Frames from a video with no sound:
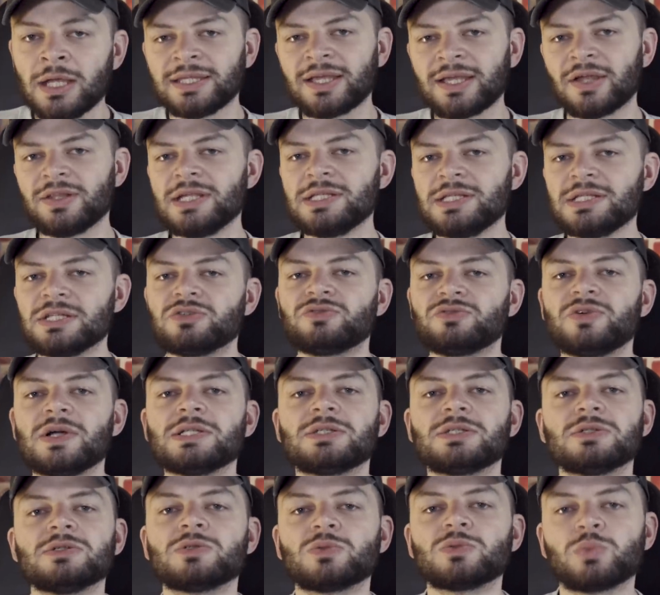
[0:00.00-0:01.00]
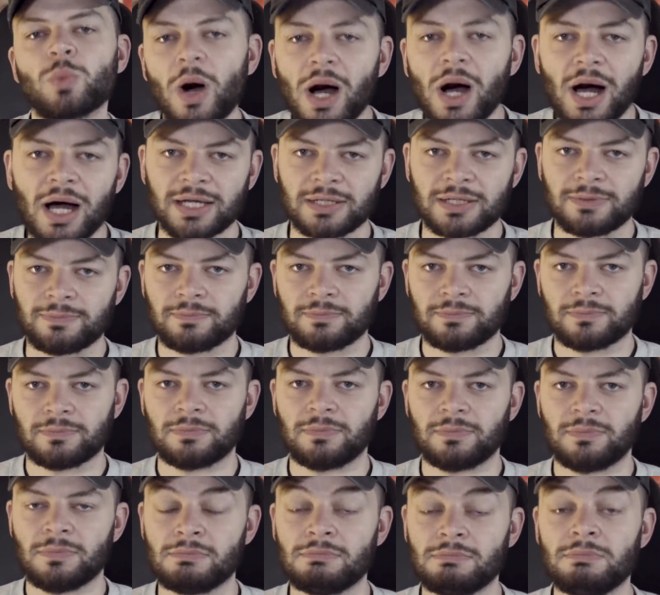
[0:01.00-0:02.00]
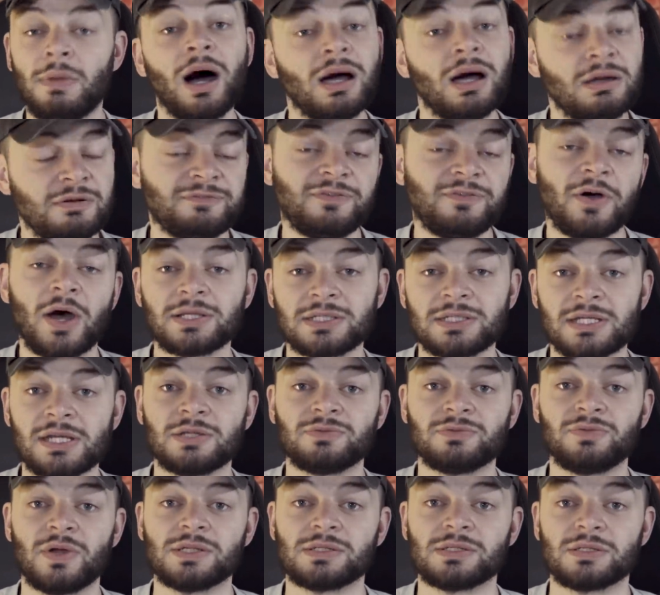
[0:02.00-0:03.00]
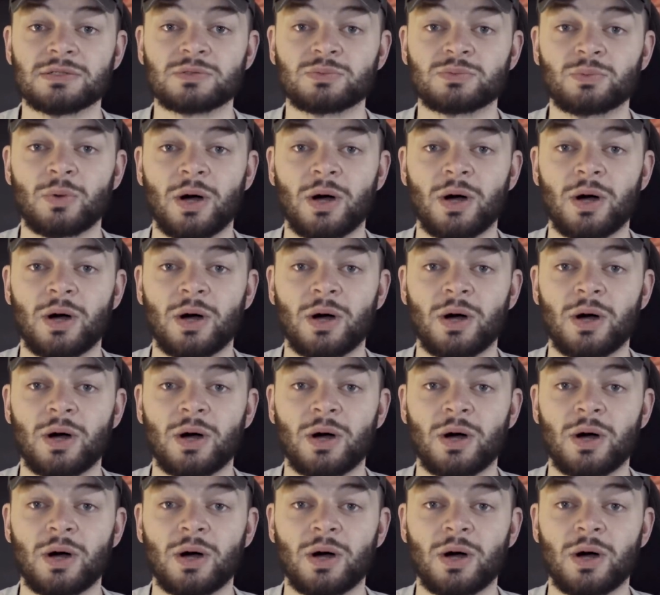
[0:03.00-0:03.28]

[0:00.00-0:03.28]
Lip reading: Now, these are the reasons why. My 13 reasons